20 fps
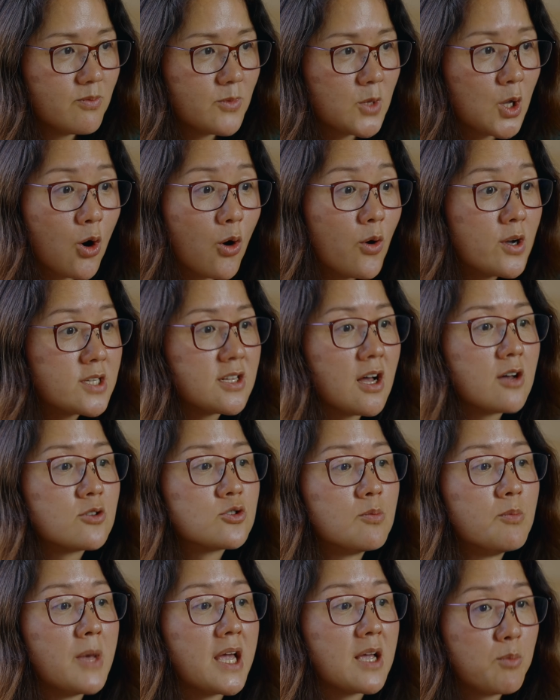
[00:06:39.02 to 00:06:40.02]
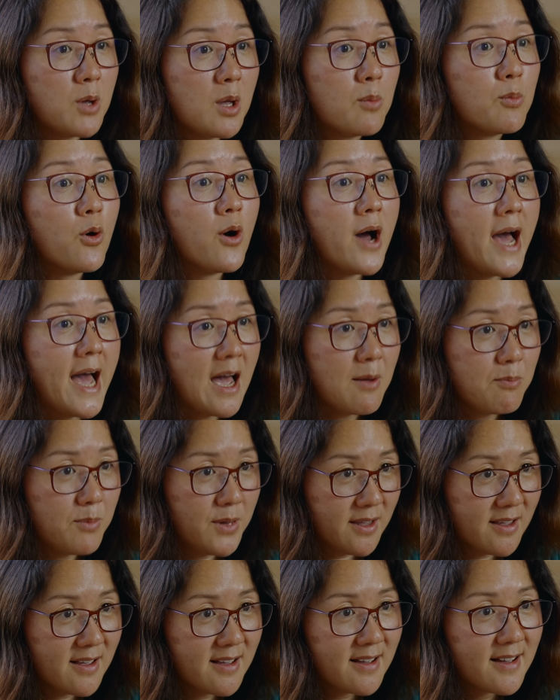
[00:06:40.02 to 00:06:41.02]
the goal is not to make people
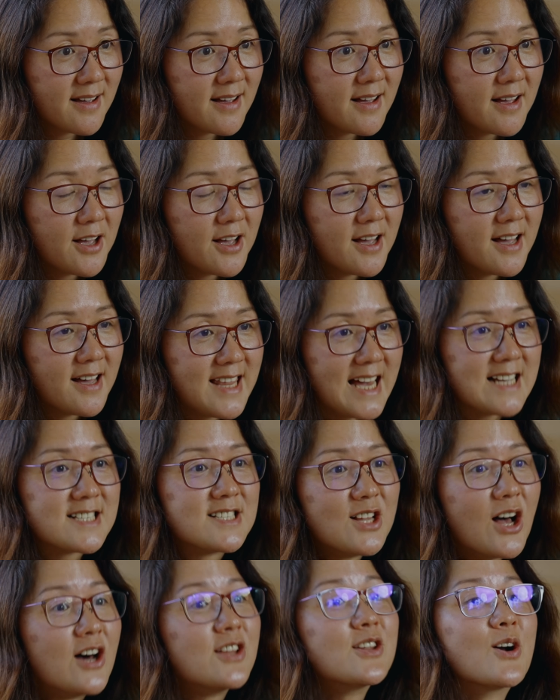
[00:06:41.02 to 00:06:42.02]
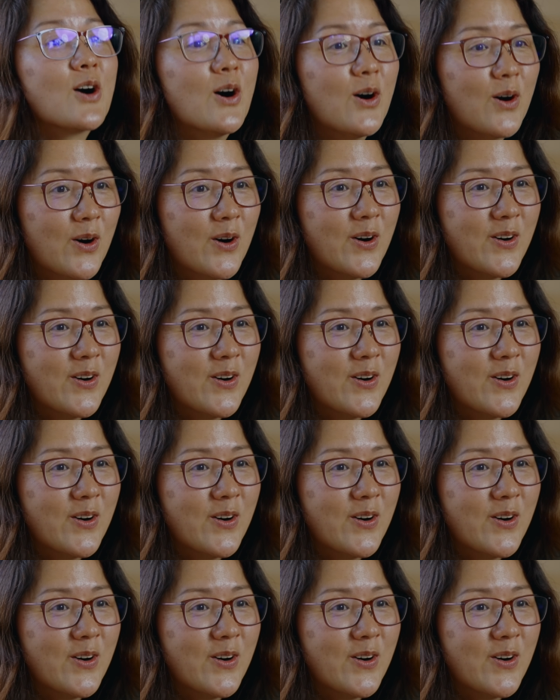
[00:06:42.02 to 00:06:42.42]
happy. That's not the goal.